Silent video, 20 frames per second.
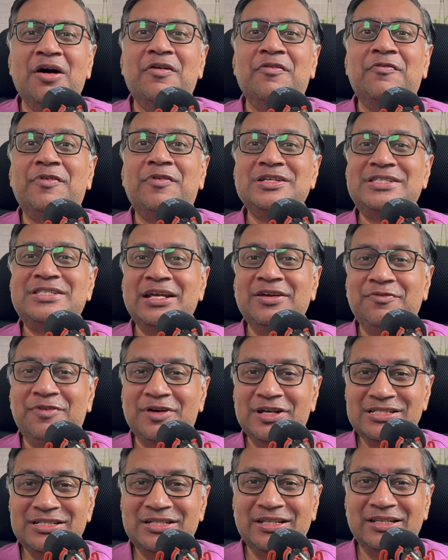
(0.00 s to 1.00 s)
first thing
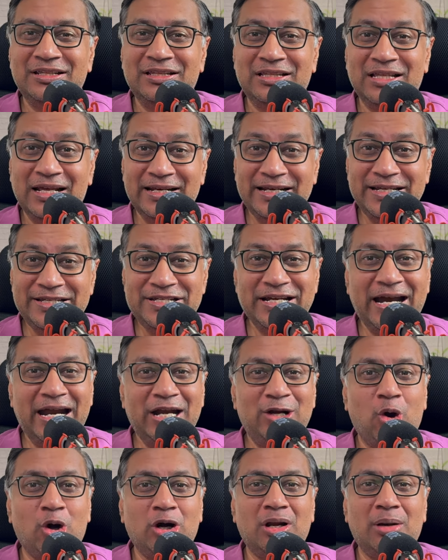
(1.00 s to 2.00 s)
first, the VG guy
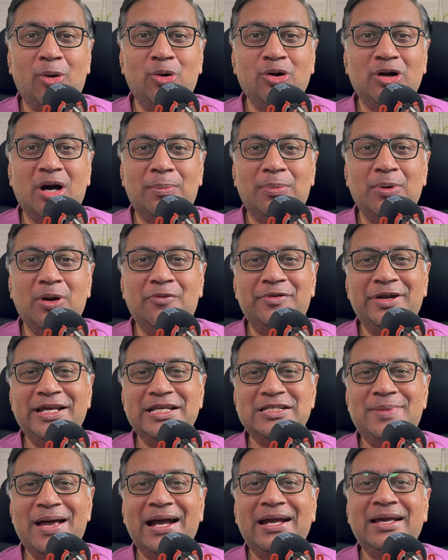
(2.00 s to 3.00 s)
talked about a couple of
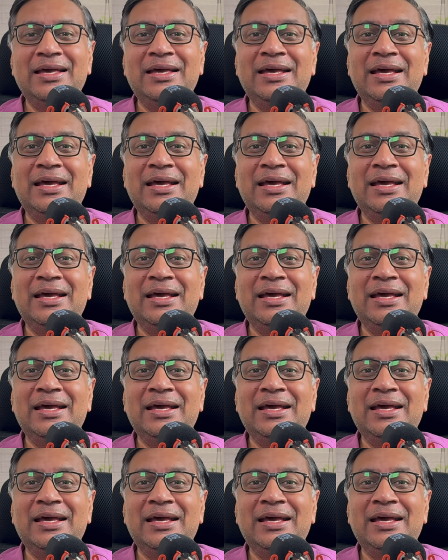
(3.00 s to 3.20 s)
days back.